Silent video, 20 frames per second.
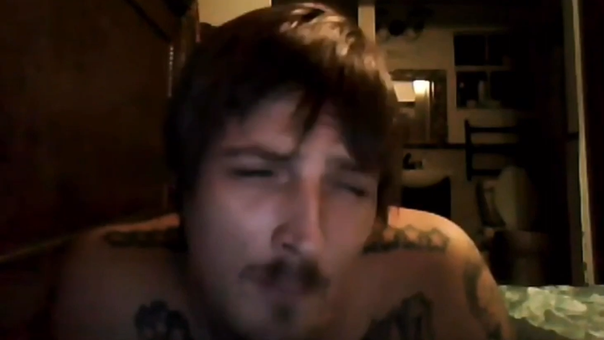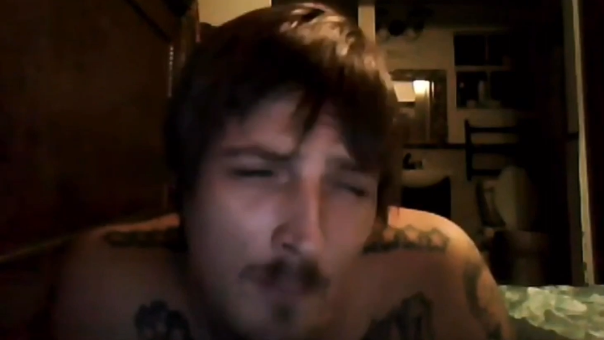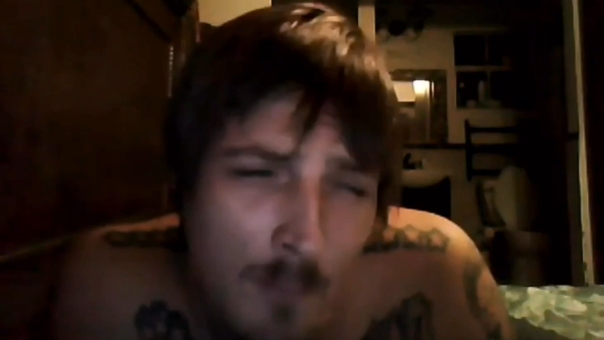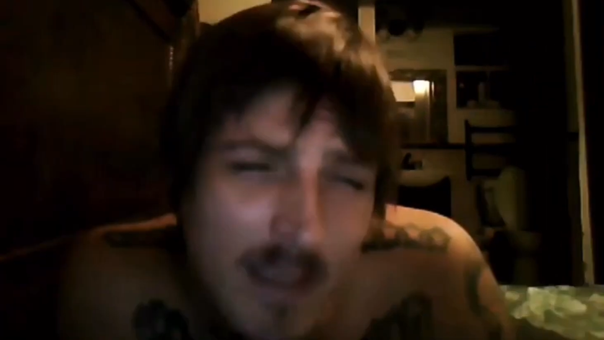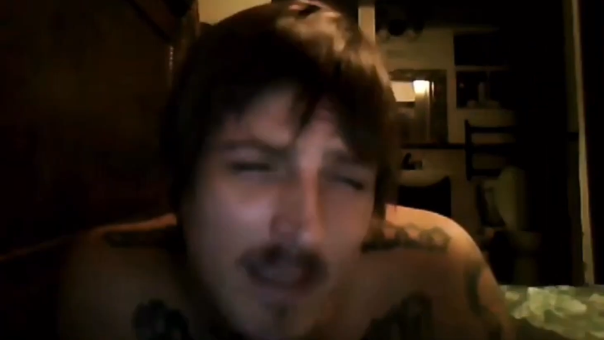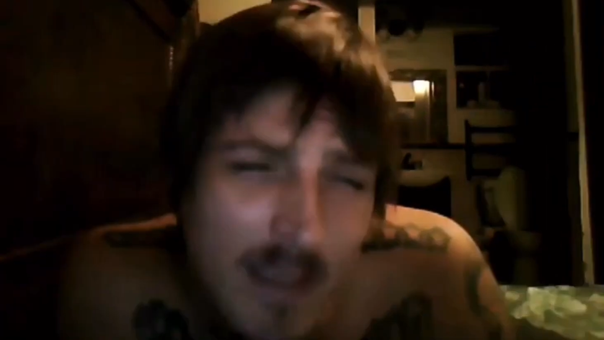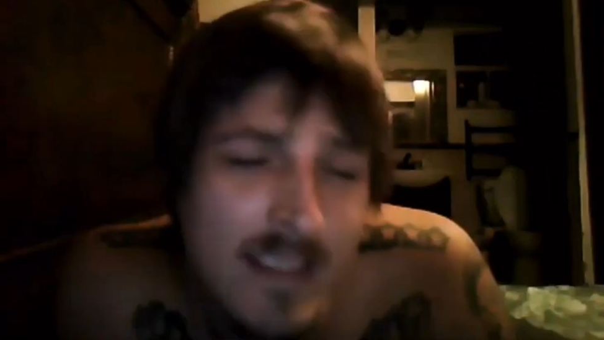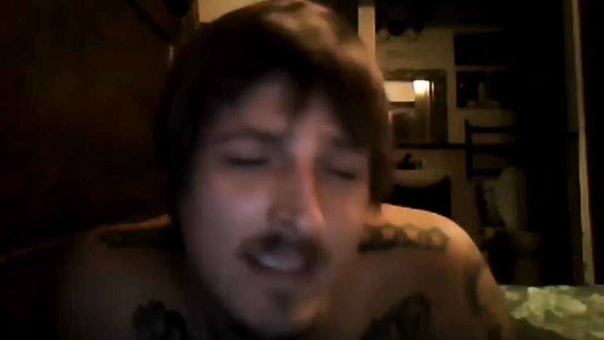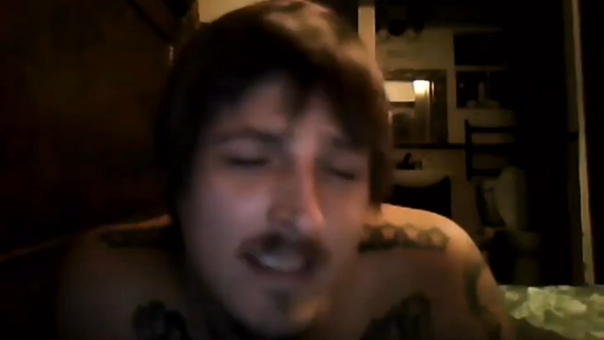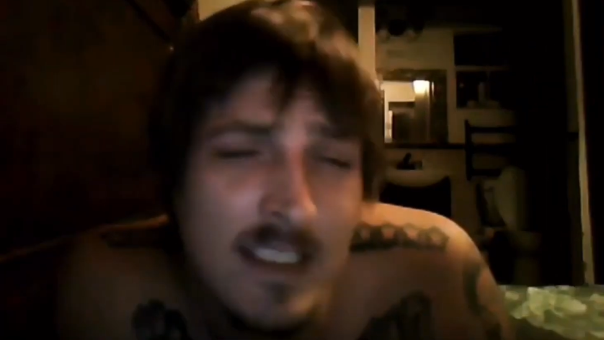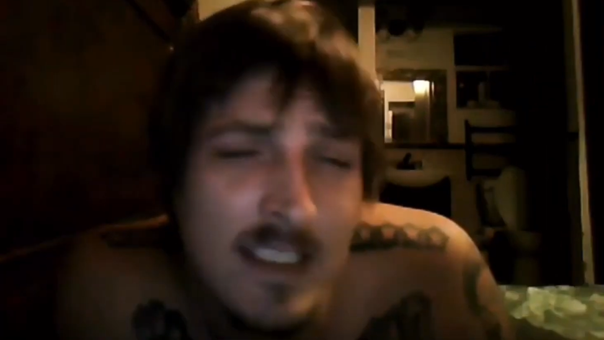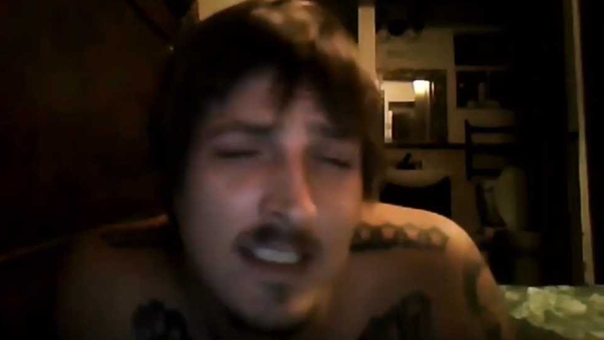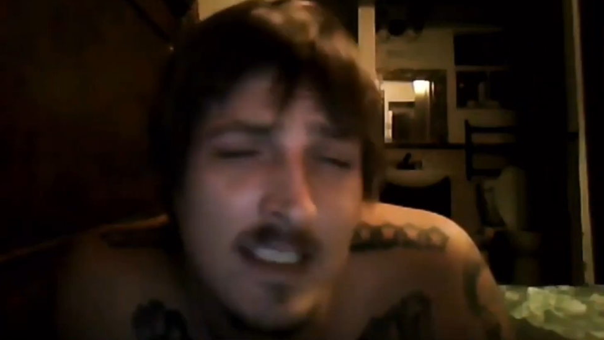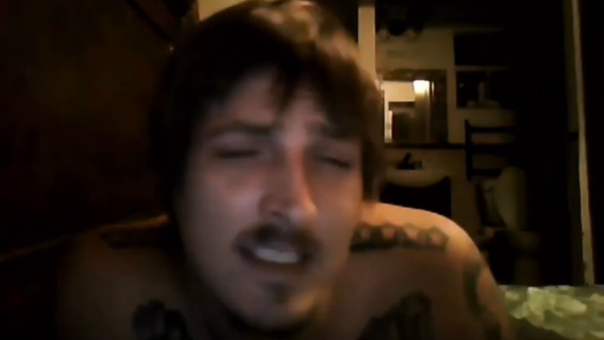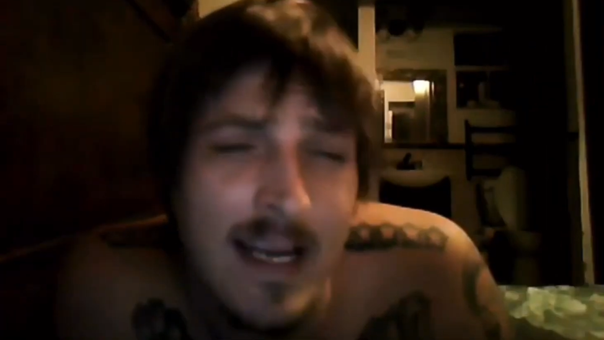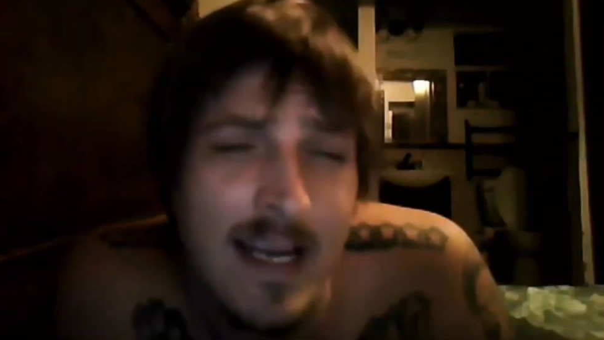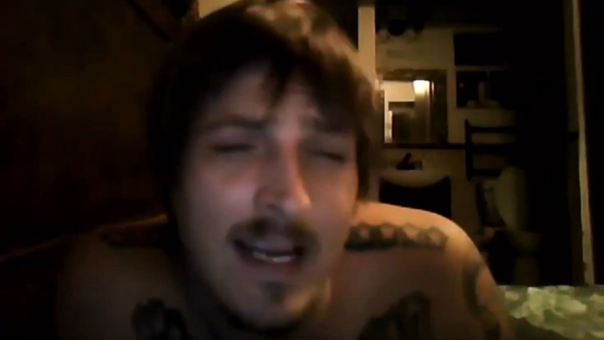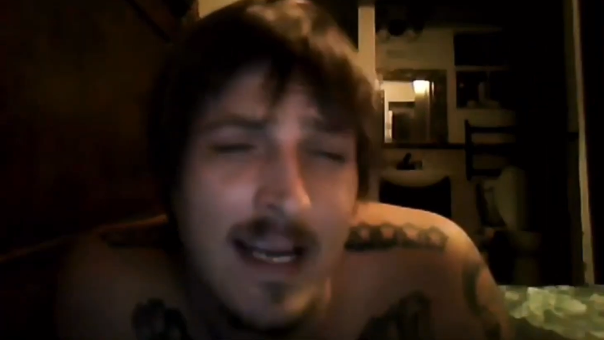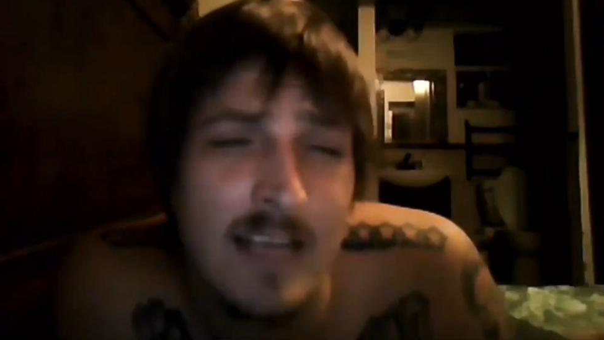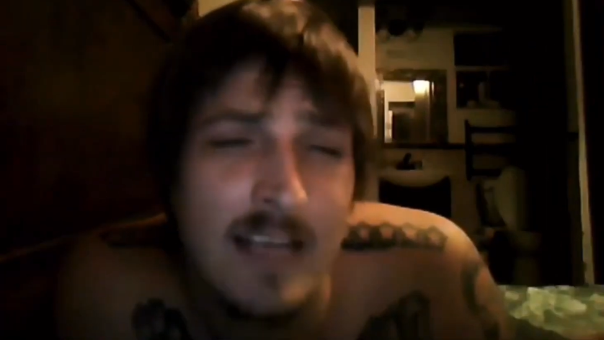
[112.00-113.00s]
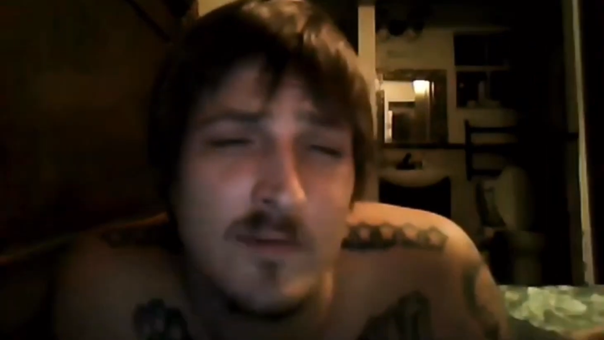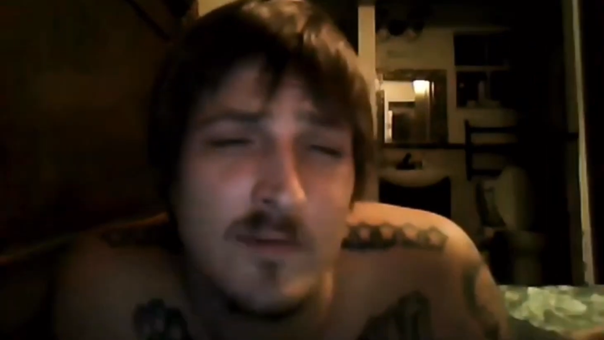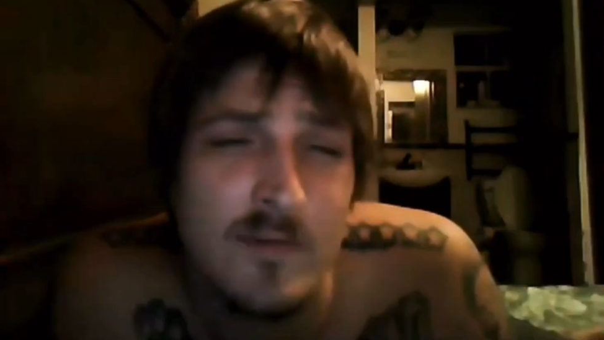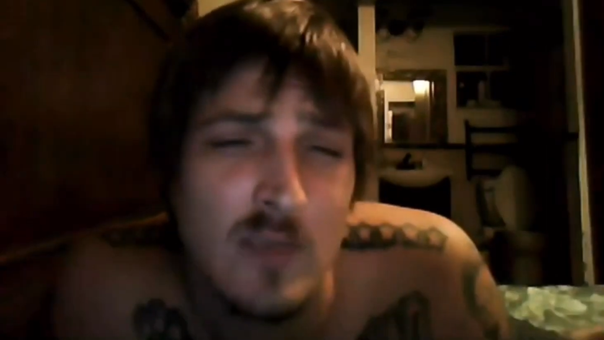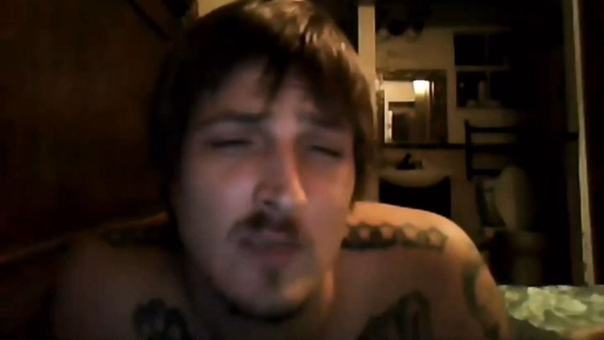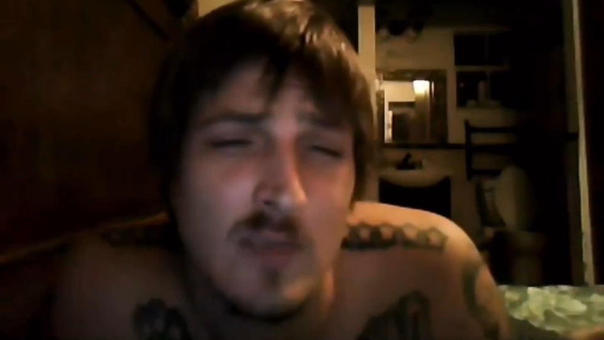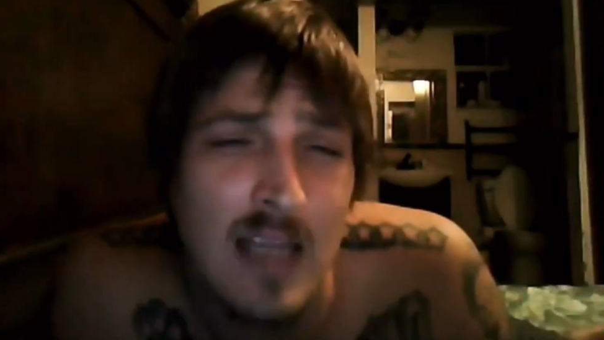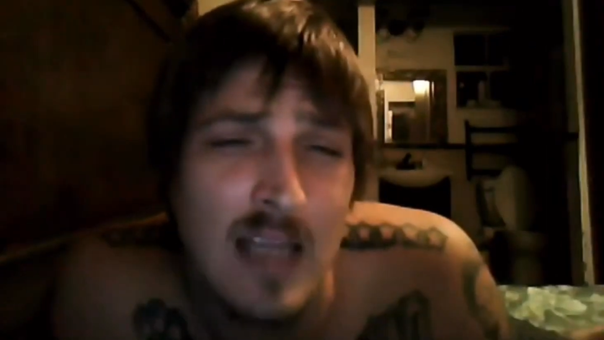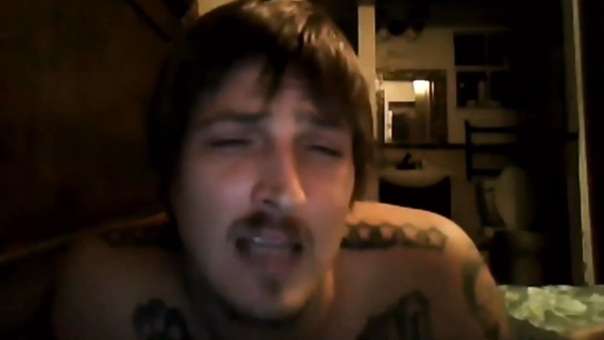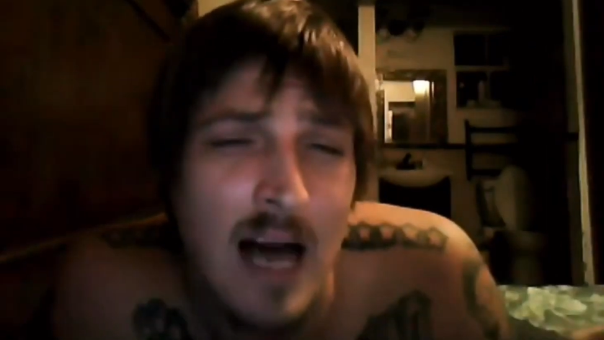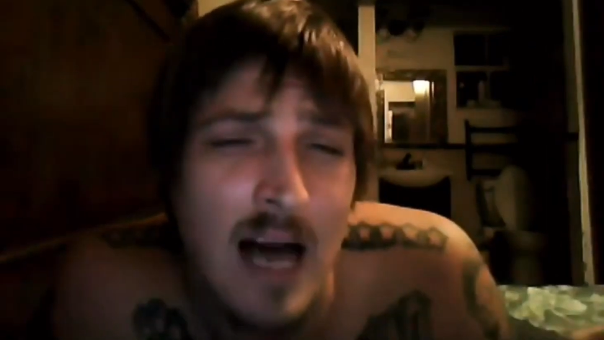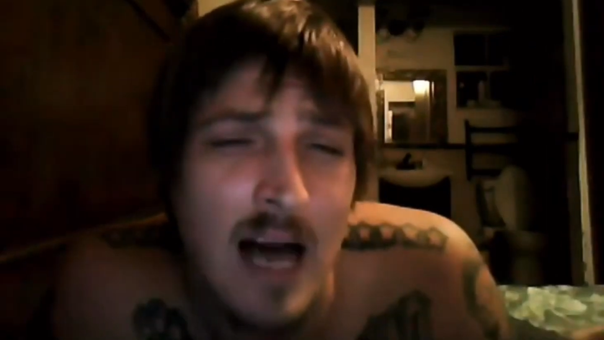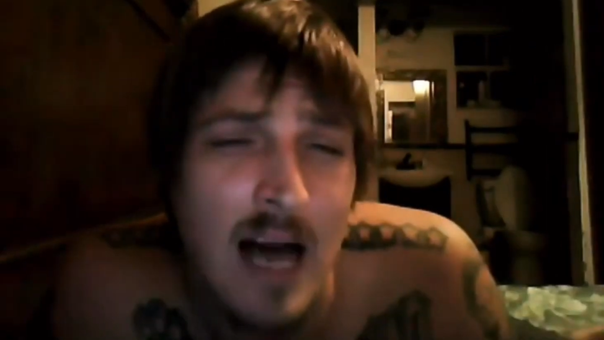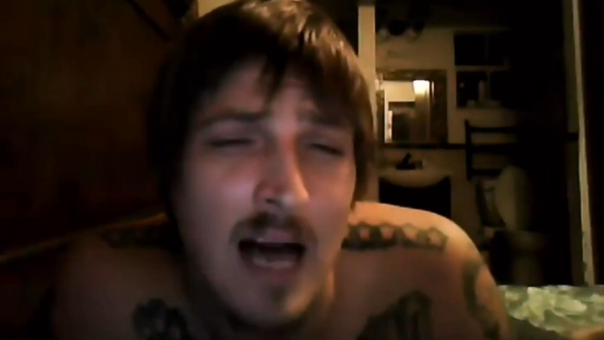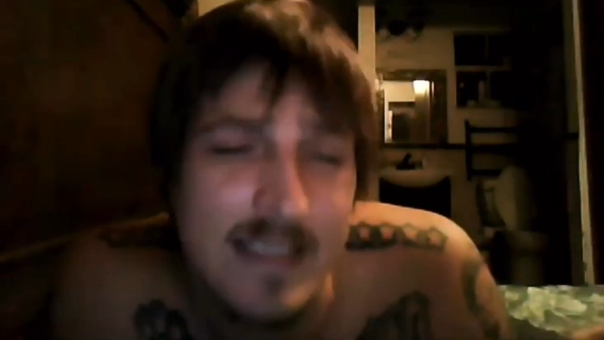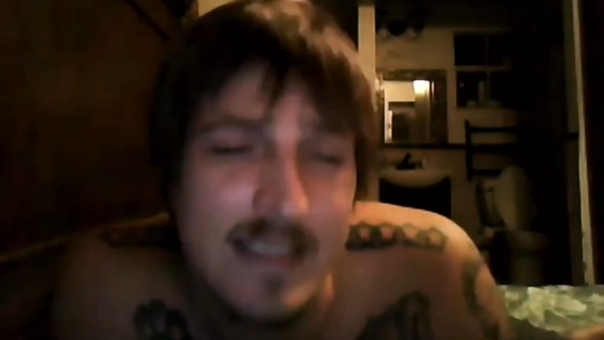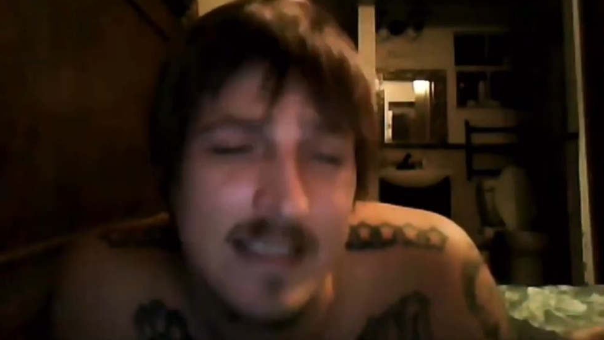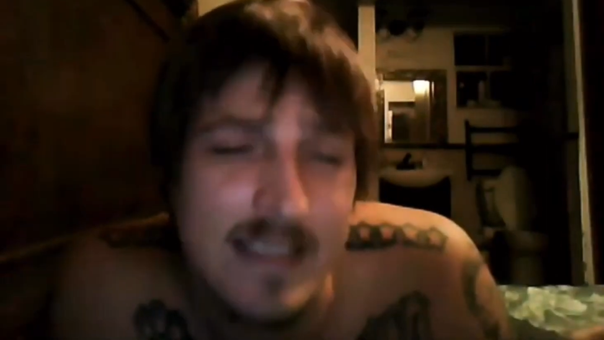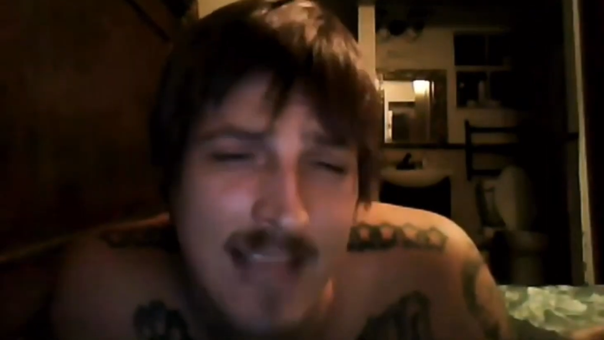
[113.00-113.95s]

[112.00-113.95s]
beat the shit out of him with a lock,